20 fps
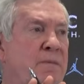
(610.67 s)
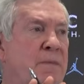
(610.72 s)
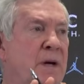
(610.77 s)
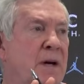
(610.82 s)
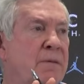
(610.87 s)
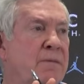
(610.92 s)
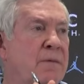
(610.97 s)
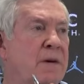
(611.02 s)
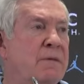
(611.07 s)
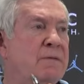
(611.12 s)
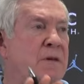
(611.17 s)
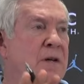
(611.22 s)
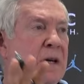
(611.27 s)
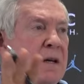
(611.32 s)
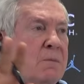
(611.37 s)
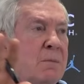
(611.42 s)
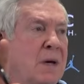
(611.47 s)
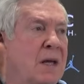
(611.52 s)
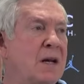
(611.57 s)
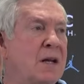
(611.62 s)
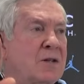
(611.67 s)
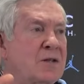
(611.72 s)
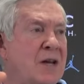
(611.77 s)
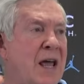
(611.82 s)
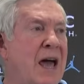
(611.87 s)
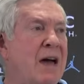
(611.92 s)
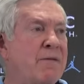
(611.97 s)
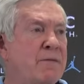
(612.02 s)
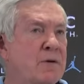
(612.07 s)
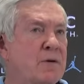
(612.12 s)
15 minutes
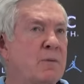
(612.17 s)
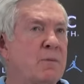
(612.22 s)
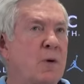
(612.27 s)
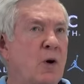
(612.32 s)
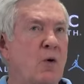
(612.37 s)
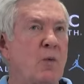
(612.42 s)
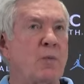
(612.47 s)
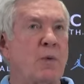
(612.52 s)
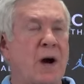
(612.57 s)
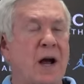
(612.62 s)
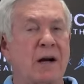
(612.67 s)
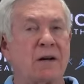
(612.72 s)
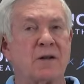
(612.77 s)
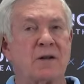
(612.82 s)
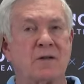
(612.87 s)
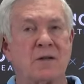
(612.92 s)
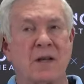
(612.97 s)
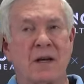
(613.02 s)
after bowl practice.